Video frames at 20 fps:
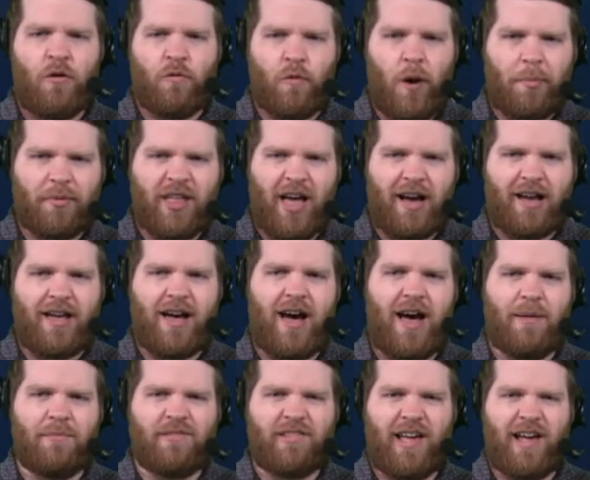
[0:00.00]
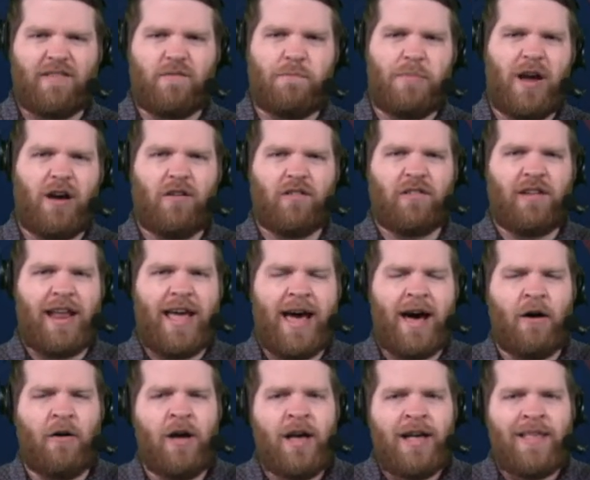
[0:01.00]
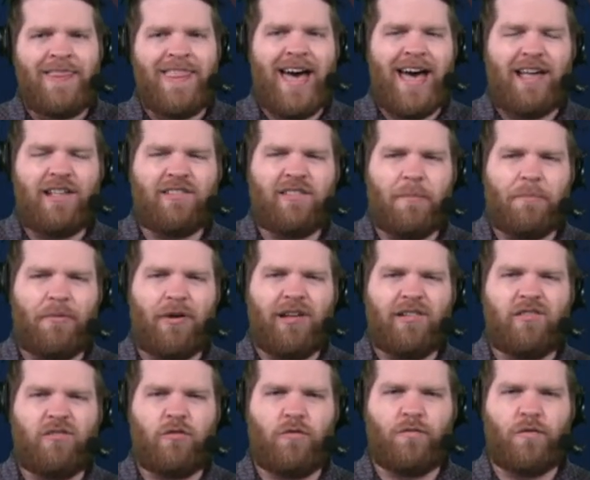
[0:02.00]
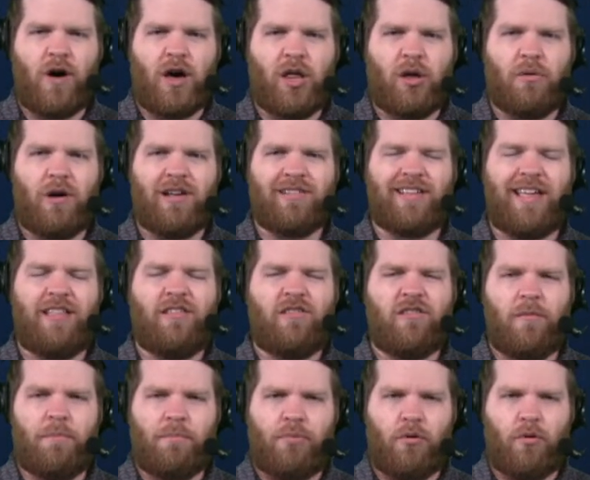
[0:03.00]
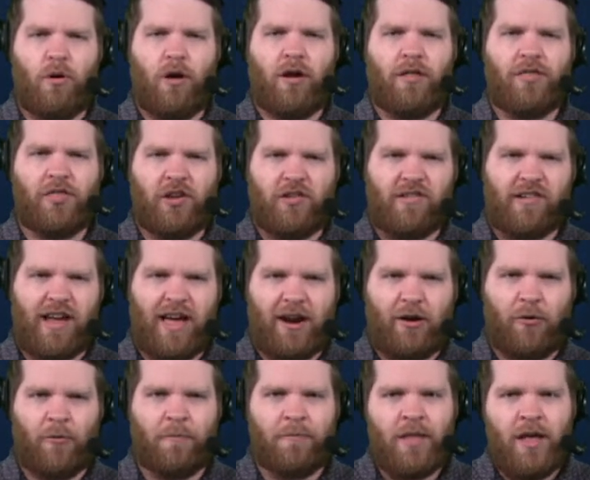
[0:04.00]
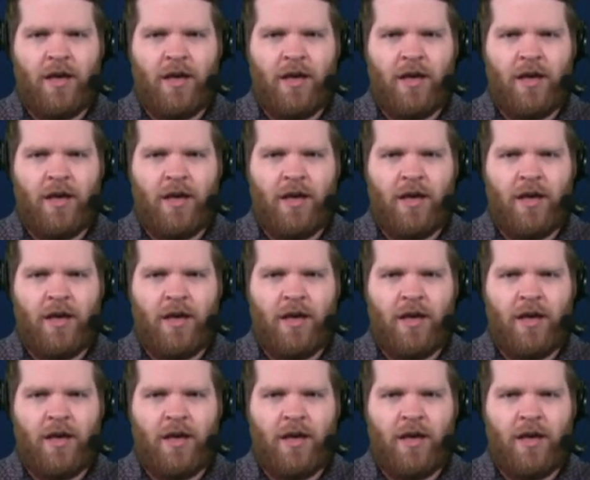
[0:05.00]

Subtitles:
Rumble.com/Bears now. That is a place to follow us and support the channel.